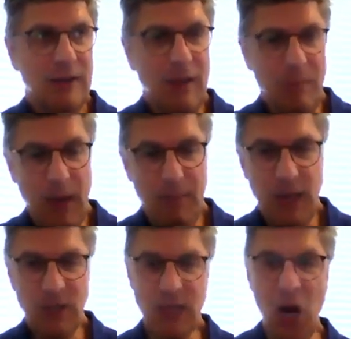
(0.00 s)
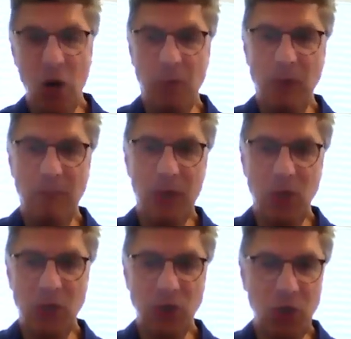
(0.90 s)
that may be desirable, but
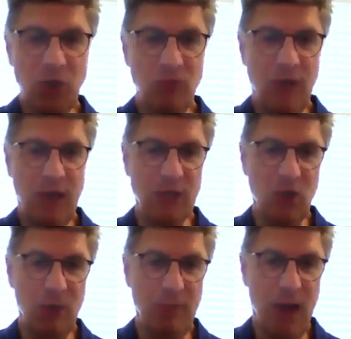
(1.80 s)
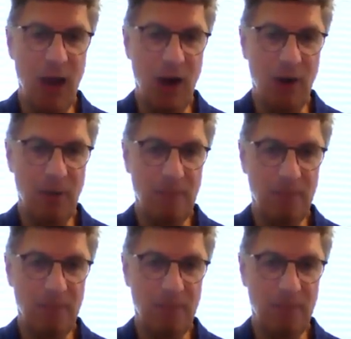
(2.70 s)
your insurance rate is going to be higher.